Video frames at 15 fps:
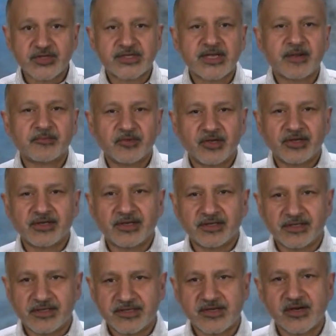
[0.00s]
notice I'm
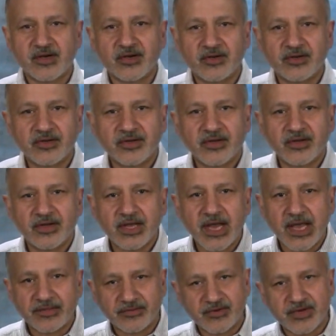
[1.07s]
going a little slow.
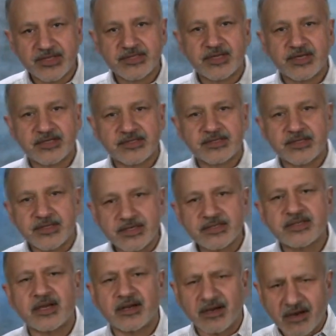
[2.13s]
And the reason is
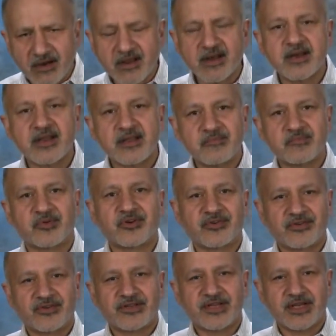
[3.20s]
these are really
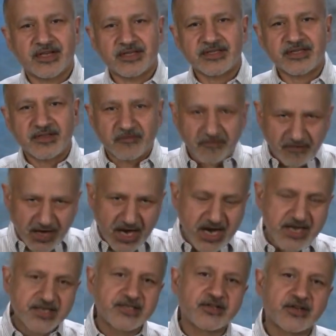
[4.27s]
important things, the
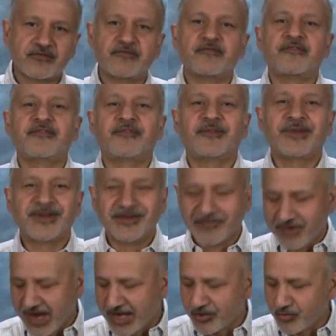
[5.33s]
whys of
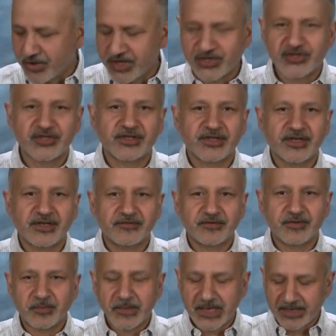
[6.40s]
valuation,
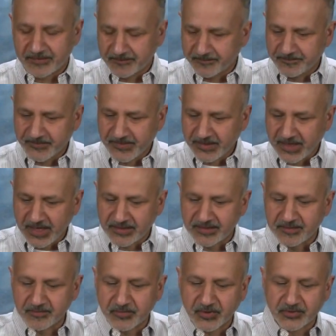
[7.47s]
if you may,
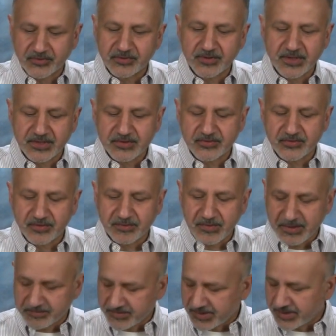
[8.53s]
and the important things
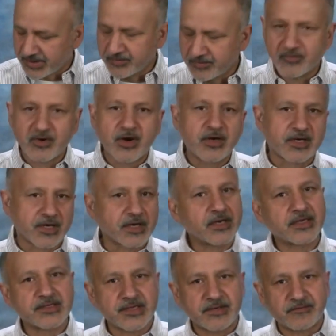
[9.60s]
to remember.
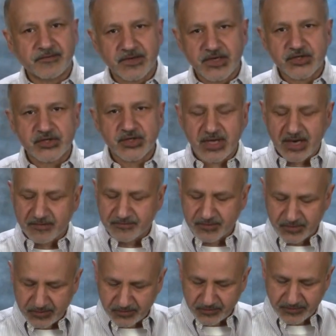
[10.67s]
What does inflation
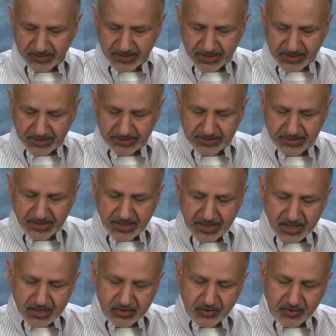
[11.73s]
have to do with
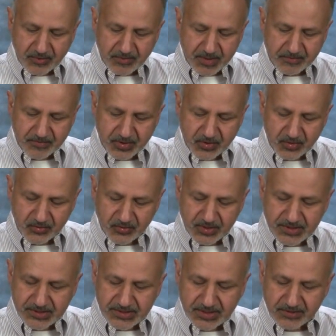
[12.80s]
things? So remember,
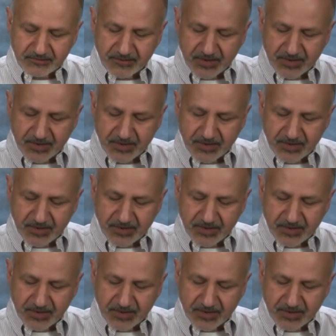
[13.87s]
you're doing